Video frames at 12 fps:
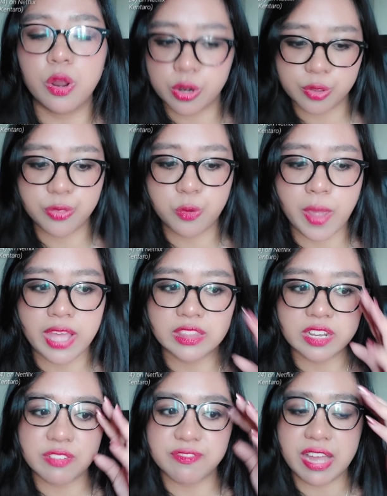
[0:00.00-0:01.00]

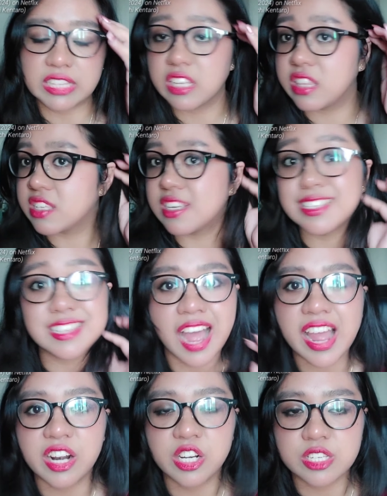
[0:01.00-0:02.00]
earthquake that affected this
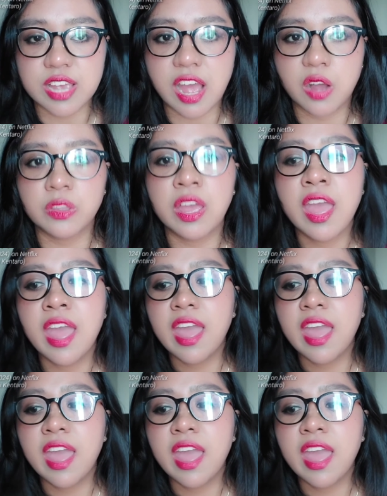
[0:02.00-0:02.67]
entire town,